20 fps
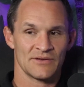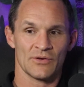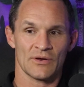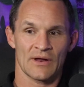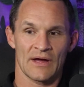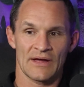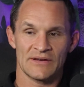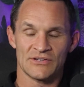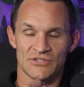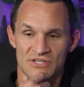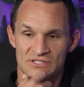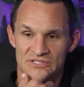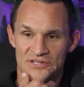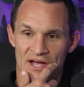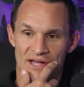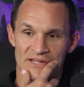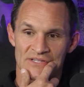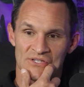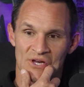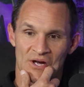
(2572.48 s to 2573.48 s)
Dude,
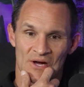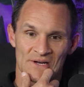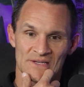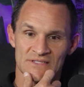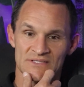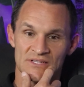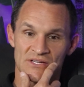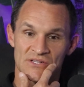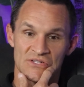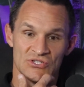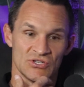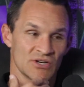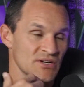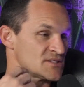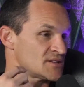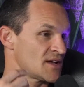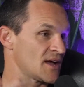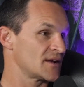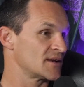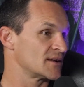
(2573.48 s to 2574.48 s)
I honestly
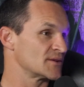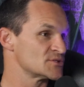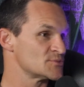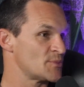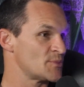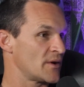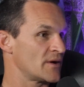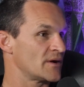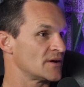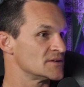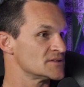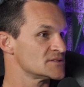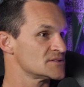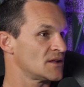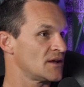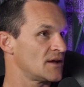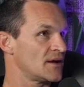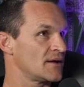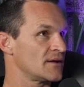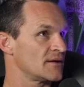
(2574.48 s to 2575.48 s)
just had an experience
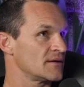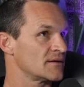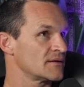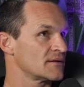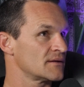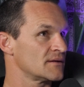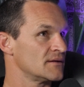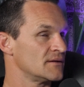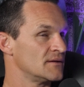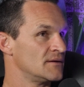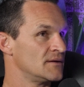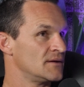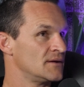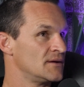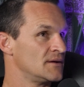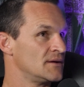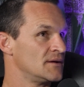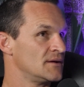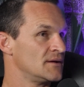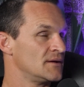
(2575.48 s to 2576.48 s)
like
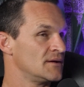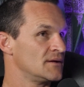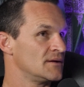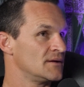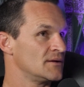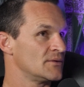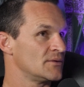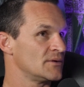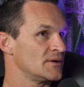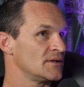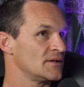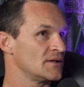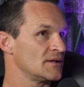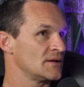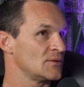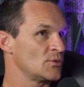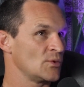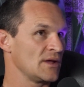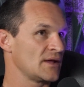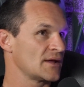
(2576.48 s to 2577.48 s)

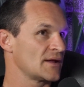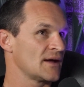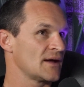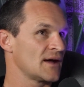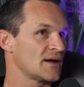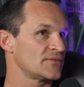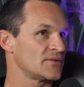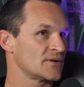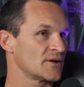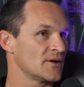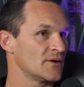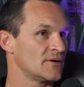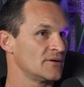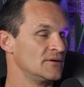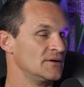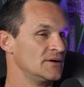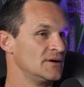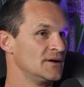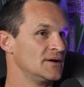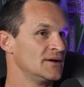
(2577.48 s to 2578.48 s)
a week and a half ago
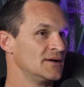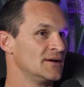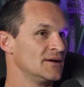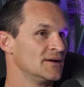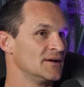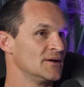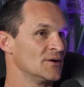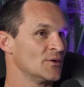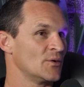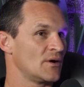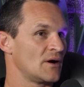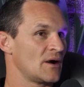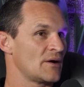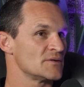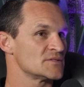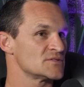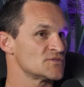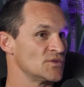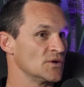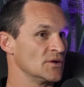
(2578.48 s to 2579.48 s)
where I
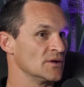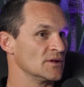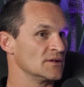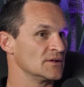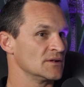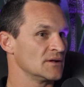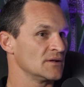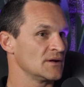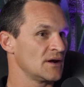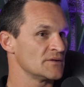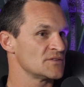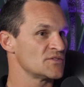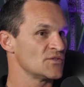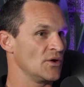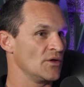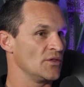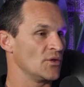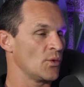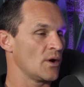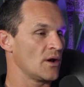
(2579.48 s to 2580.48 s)
was feeling
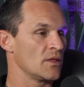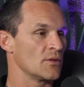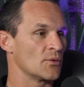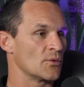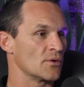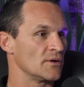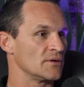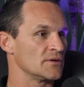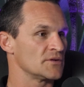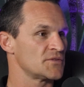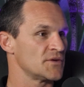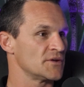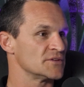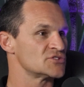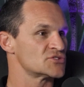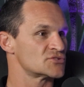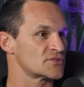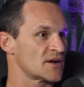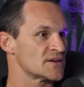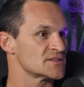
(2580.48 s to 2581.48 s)
the of the world. I was feeling
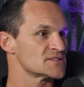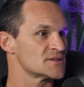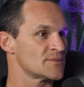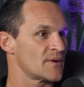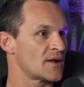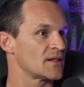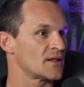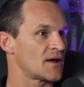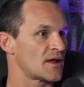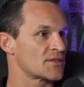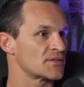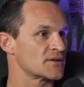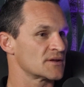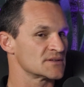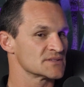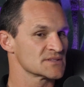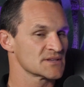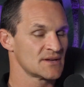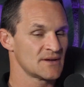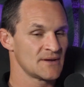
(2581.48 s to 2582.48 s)
stressed about a lot of
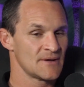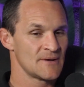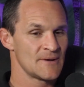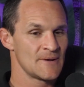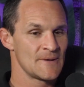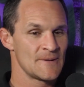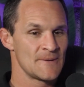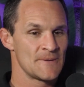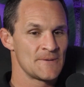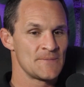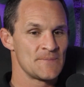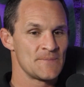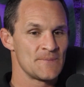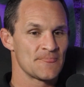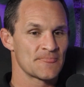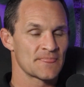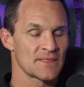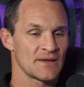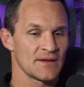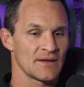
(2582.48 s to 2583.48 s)
things.
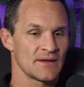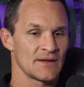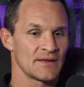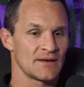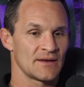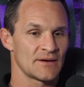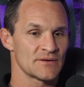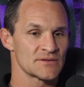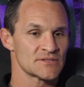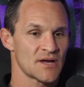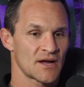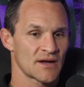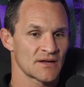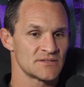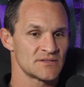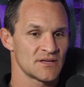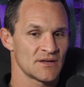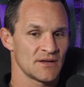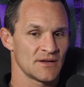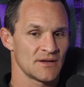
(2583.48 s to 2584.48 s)
And I was talking
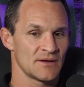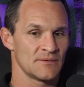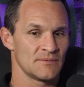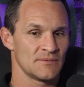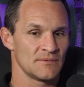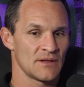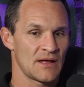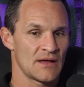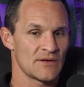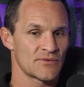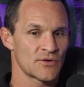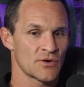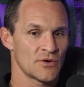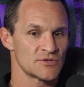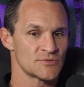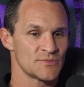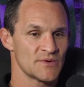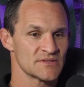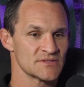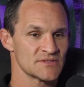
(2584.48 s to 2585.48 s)
to life
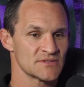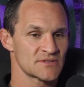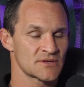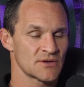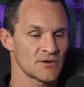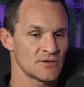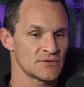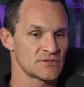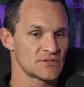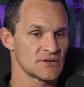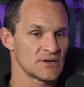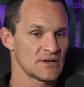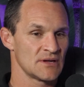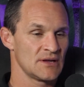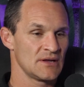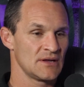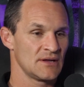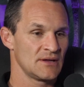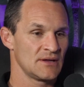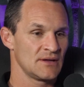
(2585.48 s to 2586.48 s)
coach, business coach,
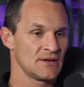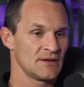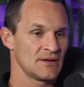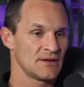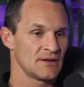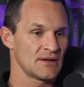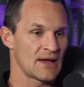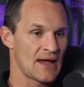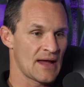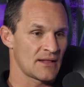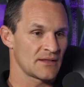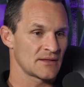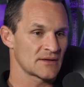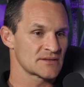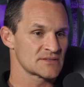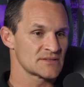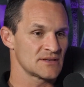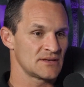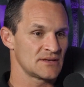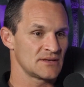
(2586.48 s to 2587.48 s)

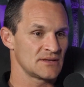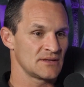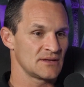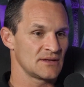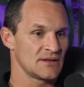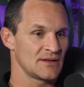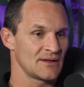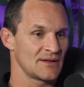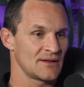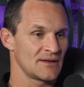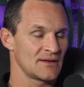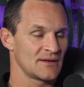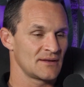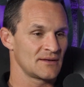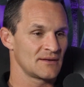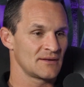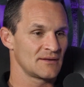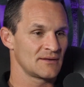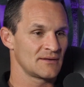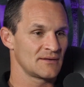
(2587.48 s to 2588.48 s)
Alex,
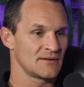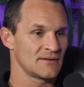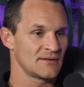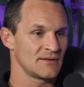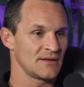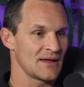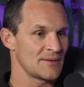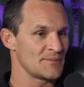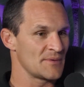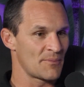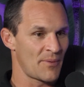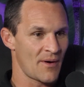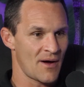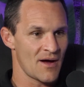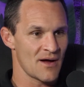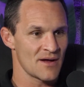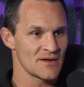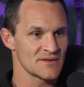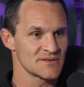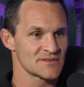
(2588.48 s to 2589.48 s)
and he had me
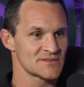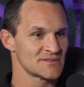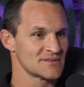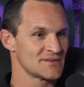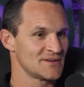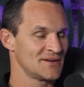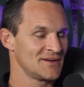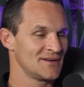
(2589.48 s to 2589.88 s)
pause.